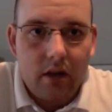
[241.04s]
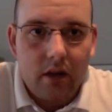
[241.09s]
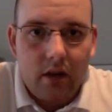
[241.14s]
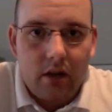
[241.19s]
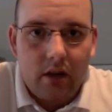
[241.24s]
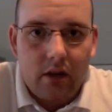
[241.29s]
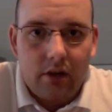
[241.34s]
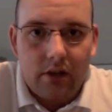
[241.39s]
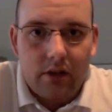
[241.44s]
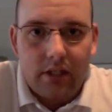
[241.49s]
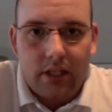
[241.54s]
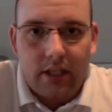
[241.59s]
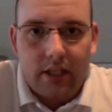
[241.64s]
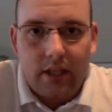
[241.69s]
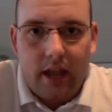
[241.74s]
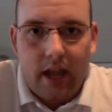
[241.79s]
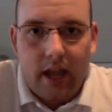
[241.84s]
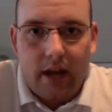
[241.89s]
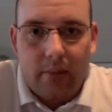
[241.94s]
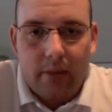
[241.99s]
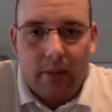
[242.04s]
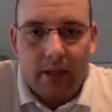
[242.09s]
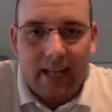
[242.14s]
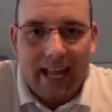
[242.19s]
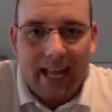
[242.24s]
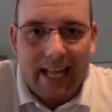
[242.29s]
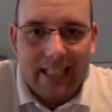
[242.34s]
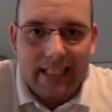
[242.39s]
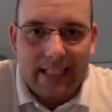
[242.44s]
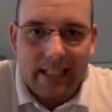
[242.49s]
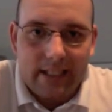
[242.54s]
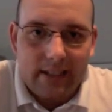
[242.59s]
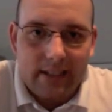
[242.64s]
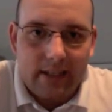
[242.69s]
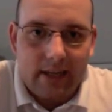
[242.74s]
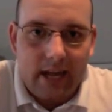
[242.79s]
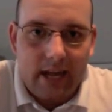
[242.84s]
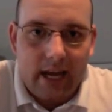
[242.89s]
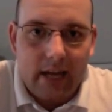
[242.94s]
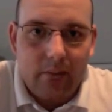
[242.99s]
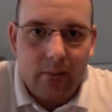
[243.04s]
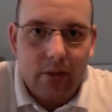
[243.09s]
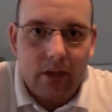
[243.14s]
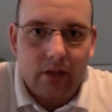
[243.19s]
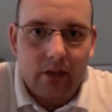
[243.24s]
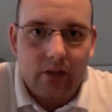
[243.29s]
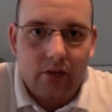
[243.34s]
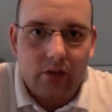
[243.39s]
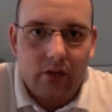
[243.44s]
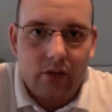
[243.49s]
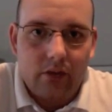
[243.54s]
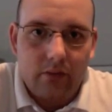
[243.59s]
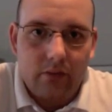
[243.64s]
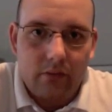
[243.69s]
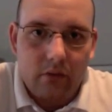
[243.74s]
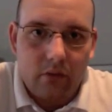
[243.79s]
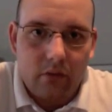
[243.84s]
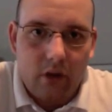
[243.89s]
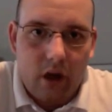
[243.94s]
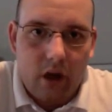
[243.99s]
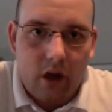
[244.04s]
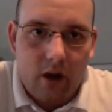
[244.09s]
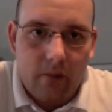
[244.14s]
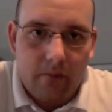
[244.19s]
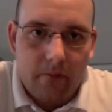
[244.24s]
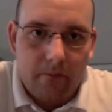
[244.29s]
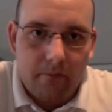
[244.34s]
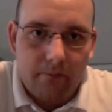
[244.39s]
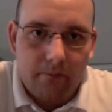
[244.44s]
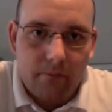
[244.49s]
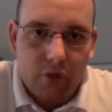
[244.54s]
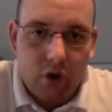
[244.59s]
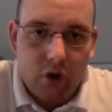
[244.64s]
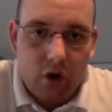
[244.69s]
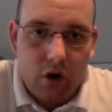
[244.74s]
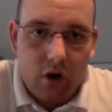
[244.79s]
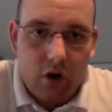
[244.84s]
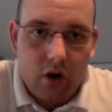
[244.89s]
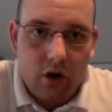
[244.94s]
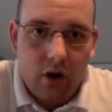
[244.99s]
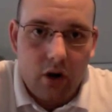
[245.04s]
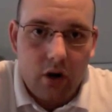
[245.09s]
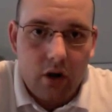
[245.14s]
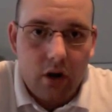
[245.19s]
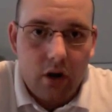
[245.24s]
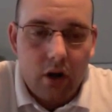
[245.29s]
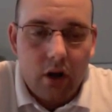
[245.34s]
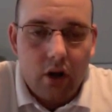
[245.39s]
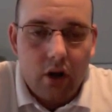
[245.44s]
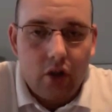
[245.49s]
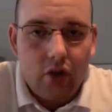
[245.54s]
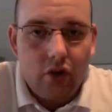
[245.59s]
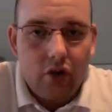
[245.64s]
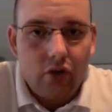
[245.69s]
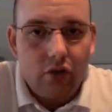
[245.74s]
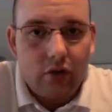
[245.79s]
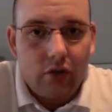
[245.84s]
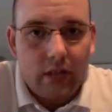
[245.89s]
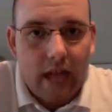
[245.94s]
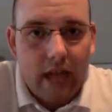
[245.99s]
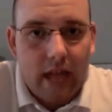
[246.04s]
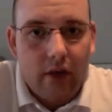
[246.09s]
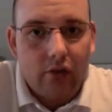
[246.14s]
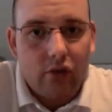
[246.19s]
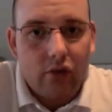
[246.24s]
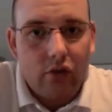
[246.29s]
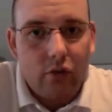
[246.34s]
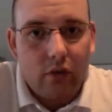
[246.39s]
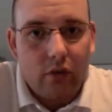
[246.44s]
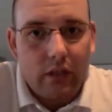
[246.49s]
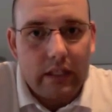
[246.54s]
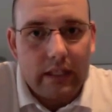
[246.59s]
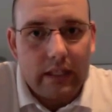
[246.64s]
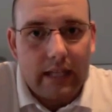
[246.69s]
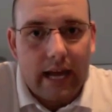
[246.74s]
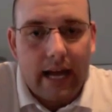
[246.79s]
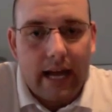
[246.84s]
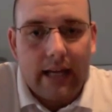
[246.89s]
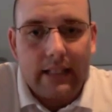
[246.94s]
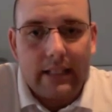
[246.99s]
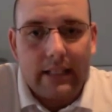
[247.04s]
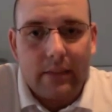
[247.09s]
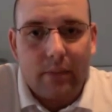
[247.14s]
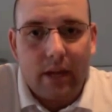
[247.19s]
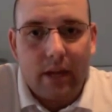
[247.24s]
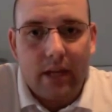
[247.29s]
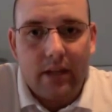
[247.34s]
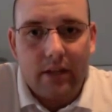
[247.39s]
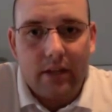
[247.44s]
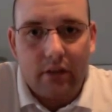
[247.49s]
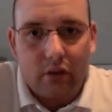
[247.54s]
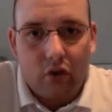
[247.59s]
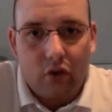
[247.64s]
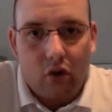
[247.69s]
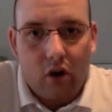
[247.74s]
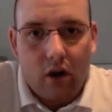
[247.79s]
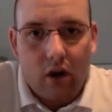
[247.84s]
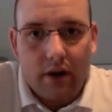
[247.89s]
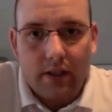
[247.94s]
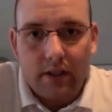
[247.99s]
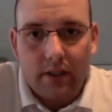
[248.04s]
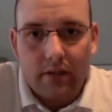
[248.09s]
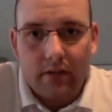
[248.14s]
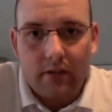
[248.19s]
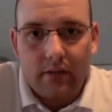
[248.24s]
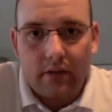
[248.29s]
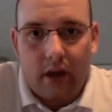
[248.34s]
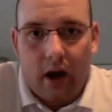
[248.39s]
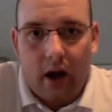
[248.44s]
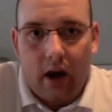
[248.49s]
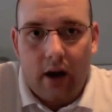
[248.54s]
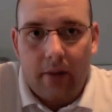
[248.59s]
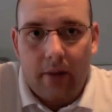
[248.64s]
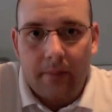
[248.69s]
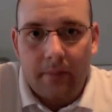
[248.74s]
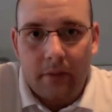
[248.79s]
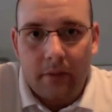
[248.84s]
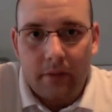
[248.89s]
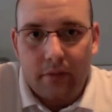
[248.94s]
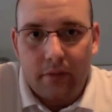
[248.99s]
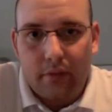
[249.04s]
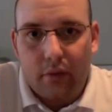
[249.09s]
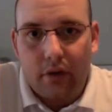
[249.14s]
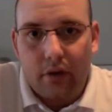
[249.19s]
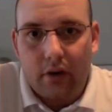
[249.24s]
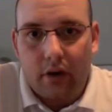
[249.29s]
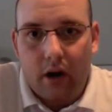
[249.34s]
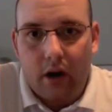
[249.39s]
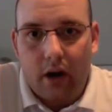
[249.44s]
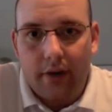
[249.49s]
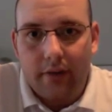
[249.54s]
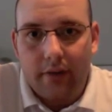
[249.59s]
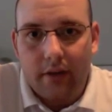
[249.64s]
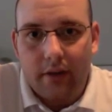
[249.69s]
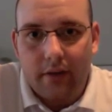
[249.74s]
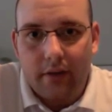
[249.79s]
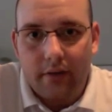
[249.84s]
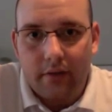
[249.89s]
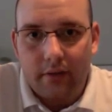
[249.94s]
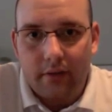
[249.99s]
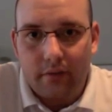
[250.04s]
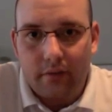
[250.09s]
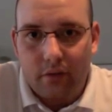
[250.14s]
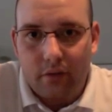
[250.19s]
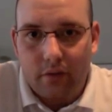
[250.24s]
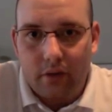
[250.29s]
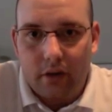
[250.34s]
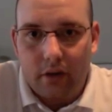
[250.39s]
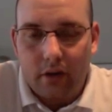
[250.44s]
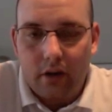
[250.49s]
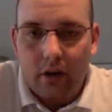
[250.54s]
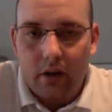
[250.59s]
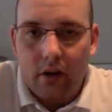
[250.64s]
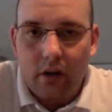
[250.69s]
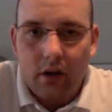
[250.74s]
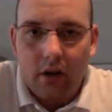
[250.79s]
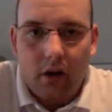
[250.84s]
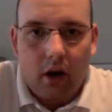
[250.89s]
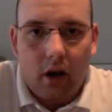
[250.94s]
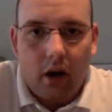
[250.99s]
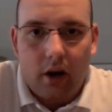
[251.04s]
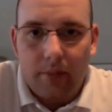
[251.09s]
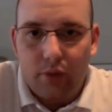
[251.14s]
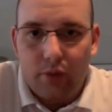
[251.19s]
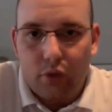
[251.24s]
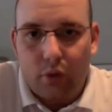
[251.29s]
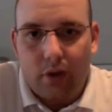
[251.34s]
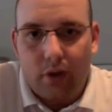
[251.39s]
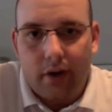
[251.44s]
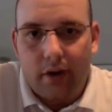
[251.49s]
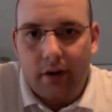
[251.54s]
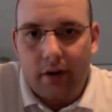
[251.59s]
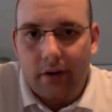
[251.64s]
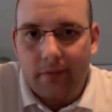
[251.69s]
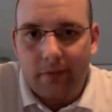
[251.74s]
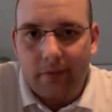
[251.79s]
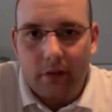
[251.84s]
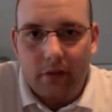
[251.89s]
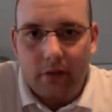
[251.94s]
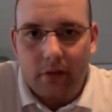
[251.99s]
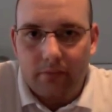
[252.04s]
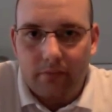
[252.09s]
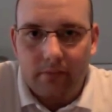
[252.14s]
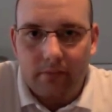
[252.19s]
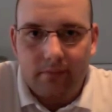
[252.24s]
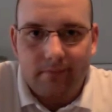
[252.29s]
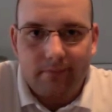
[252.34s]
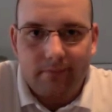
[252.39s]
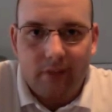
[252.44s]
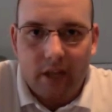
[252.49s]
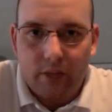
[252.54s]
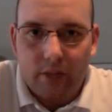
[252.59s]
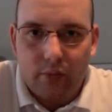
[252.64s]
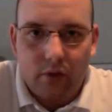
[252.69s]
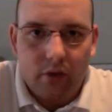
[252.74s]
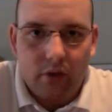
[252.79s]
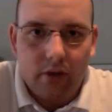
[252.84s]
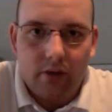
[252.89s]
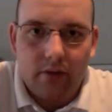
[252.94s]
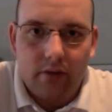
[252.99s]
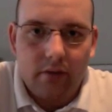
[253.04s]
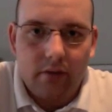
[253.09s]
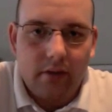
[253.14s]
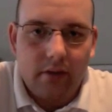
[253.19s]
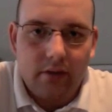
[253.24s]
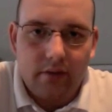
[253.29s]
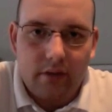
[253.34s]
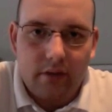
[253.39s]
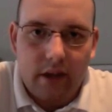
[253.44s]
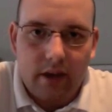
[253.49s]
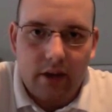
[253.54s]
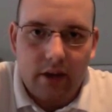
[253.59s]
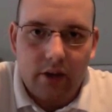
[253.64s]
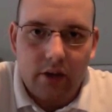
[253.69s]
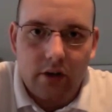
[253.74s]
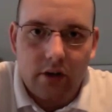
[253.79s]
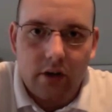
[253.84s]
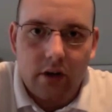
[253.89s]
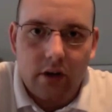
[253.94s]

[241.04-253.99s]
60 to 80 pixels tall, you're down to a lot of space lost for your content viewing, Twitter, Facebook, things of that nature.